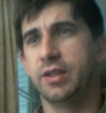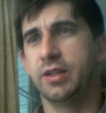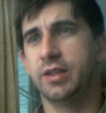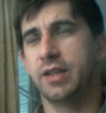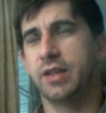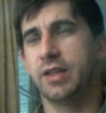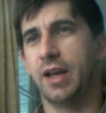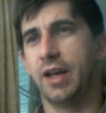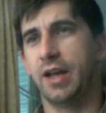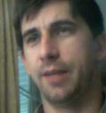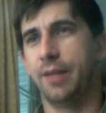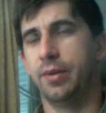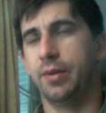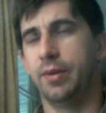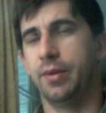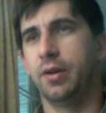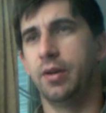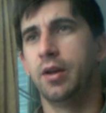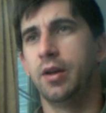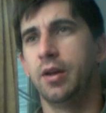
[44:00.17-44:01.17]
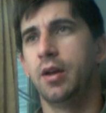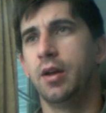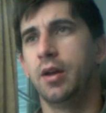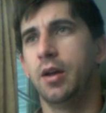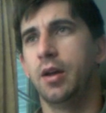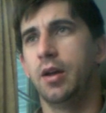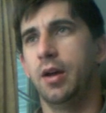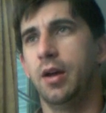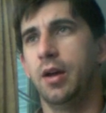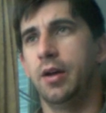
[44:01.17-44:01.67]
to happen.
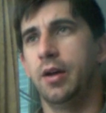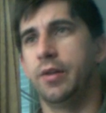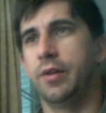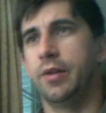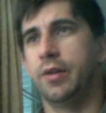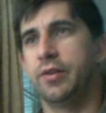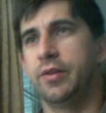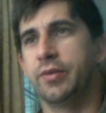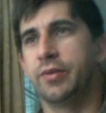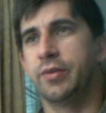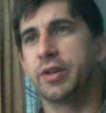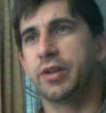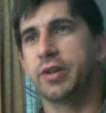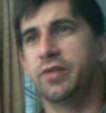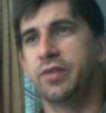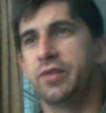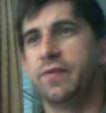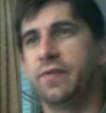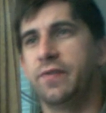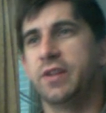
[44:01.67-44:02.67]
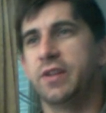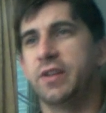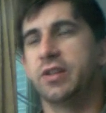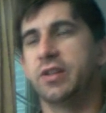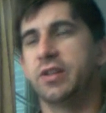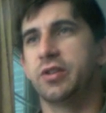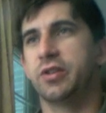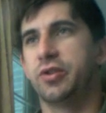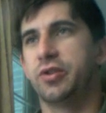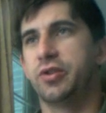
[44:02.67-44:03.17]
The direction
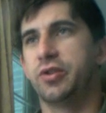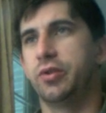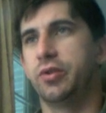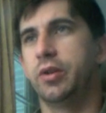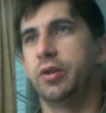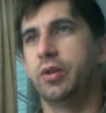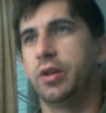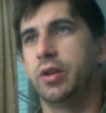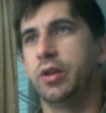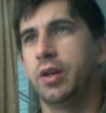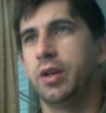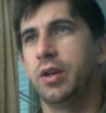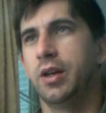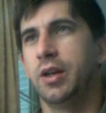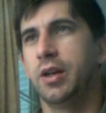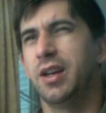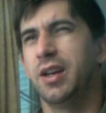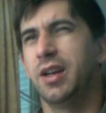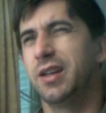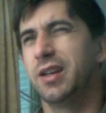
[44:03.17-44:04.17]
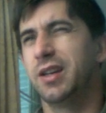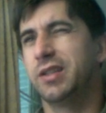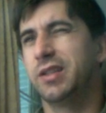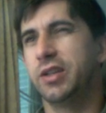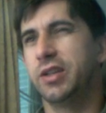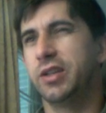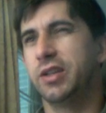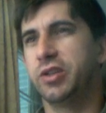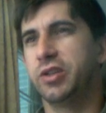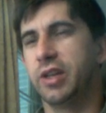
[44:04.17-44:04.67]
facing should
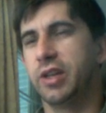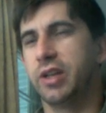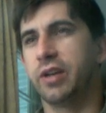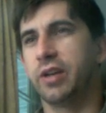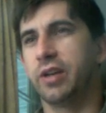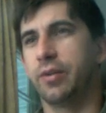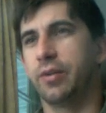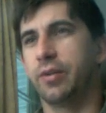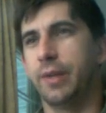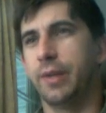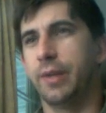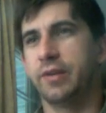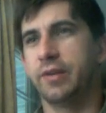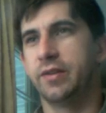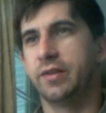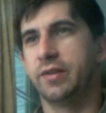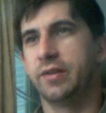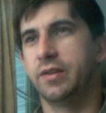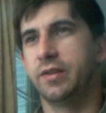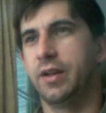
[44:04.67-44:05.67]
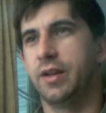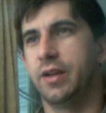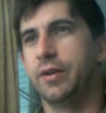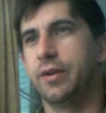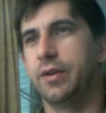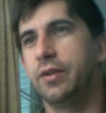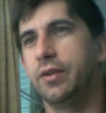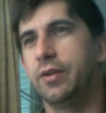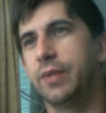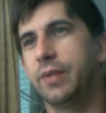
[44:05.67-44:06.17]
essentially increment. Now I
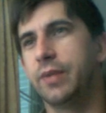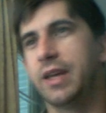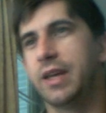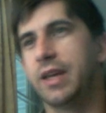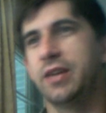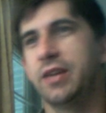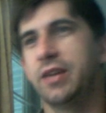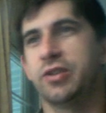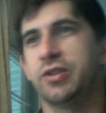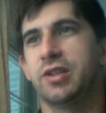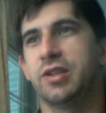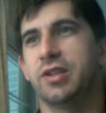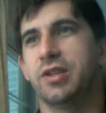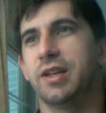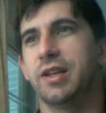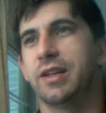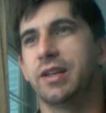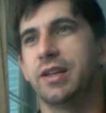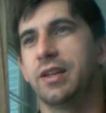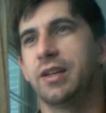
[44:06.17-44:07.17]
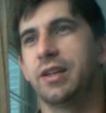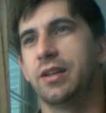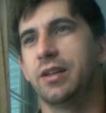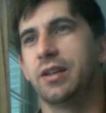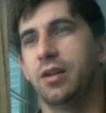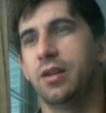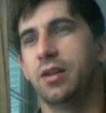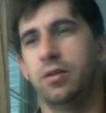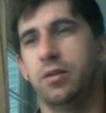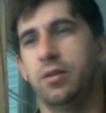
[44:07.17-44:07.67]
know we can't just like,
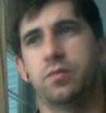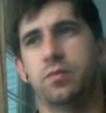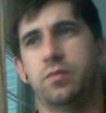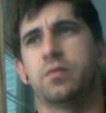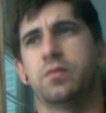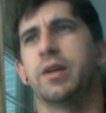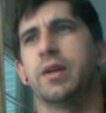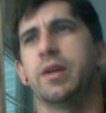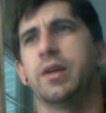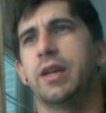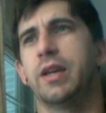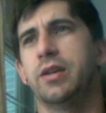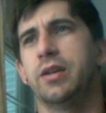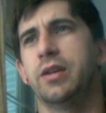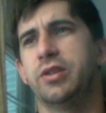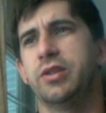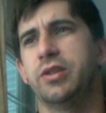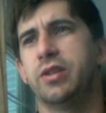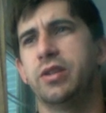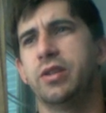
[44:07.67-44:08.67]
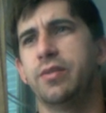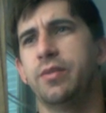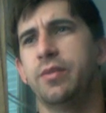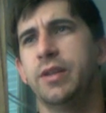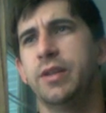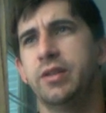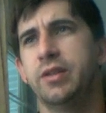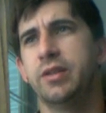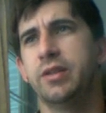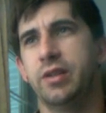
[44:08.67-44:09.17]
oh, I can just
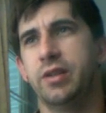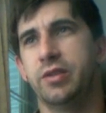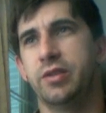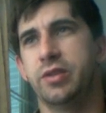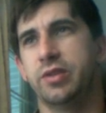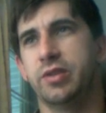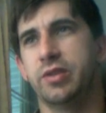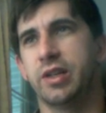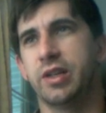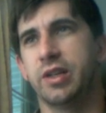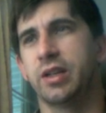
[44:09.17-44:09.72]
increment? Interesting.